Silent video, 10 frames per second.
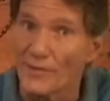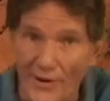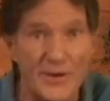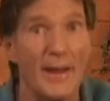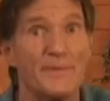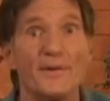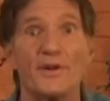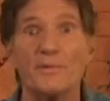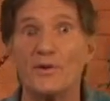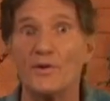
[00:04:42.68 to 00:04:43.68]
they type in the
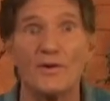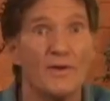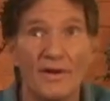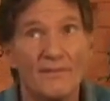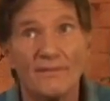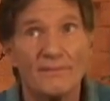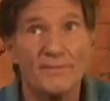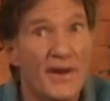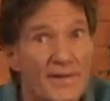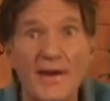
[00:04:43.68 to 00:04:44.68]
computer
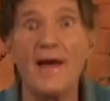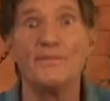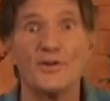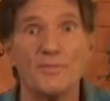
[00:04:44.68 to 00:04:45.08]
10 times as